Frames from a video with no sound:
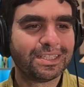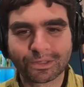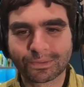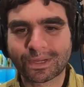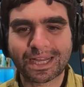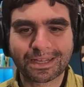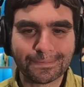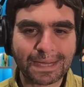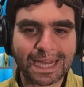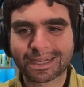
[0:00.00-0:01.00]
do the ride,
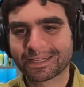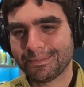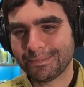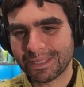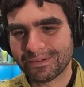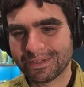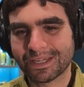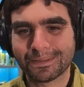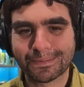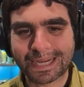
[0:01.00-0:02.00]
come back, immediately
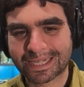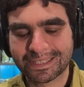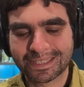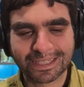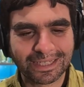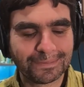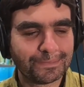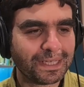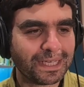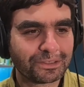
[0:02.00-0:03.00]
change back into
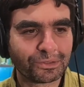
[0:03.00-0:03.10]
street